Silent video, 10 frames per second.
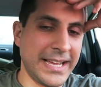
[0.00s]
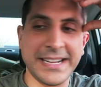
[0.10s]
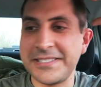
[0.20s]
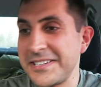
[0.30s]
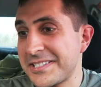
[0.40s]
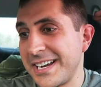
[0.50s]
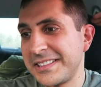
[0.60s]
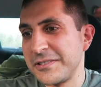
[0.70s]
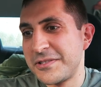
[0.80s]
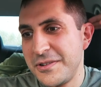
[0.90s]
And I just
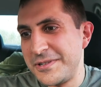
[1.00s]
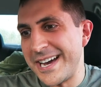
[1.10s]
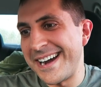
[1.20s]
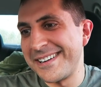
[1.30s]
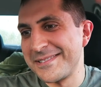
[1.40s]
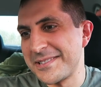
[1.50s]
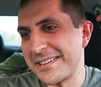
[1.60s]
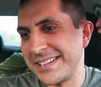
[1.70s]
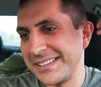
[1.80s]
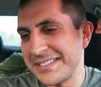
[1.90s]
got those new tires
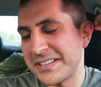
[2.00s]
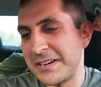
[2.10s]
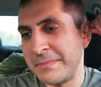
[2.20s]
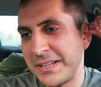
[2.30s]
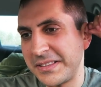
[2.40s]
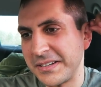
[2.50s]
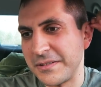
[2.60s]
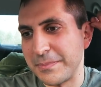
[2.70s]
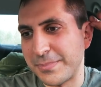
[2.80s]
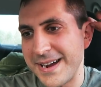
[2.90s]
on it less than a month
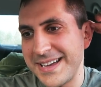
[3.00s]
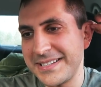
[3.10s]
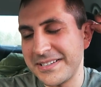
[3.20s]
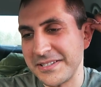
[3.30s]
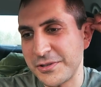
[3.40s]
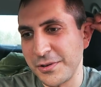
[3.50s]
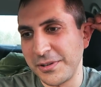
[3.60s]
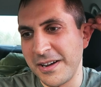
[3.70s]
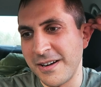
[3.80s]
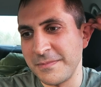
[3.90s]
ago. The brakes,
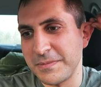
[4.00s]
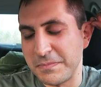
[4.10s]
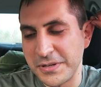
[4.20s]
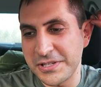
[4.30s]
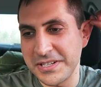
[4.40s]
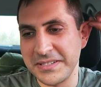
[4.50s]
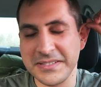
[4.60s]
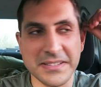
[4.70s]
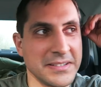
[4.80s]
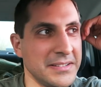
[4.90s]
control arms,
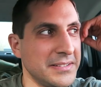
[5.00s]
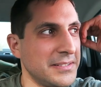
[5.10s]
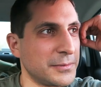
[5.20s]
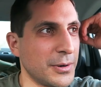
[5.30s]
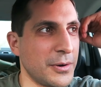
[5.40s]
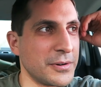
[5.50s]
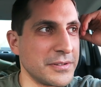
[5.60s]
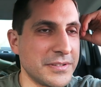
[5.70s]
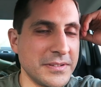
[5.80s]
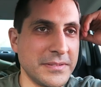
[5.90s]
bushings,
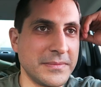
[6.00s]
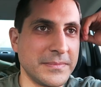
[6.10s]
rotors.